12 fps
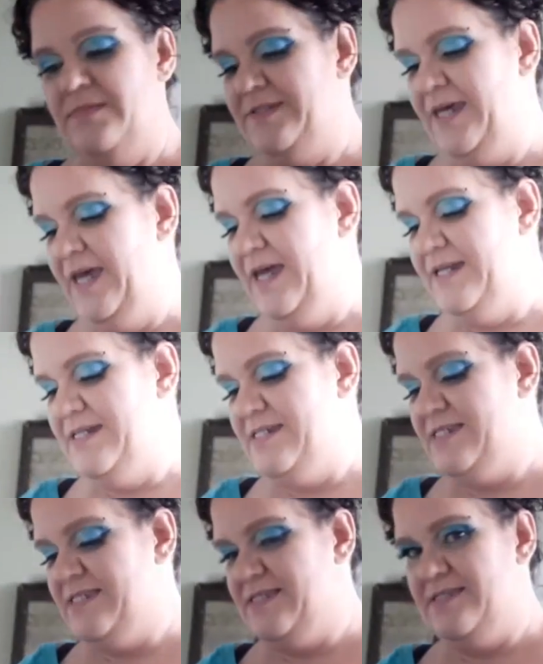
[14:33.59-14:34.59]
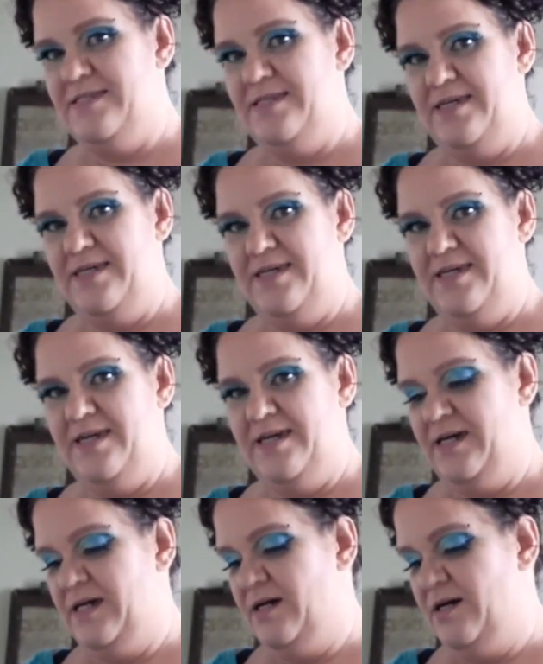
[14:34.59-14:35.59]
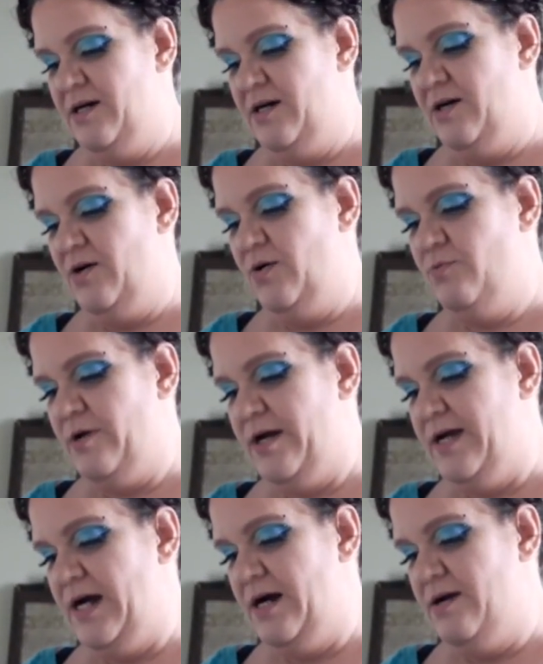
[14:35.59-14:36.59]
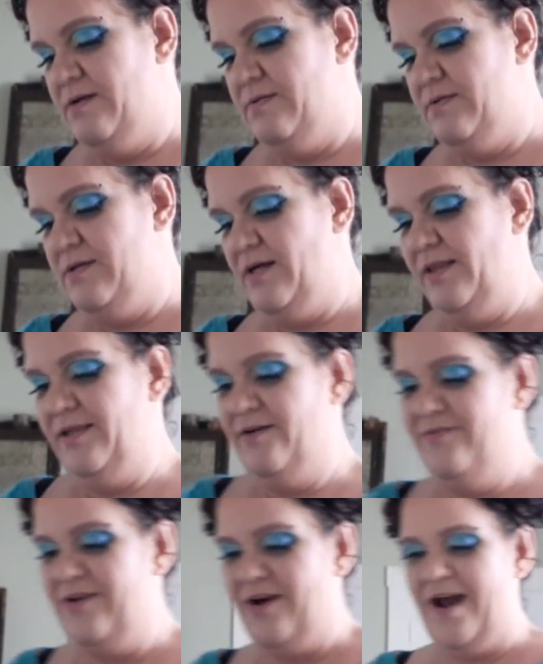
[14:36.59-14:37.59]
Tennessee. Oh, right. I love your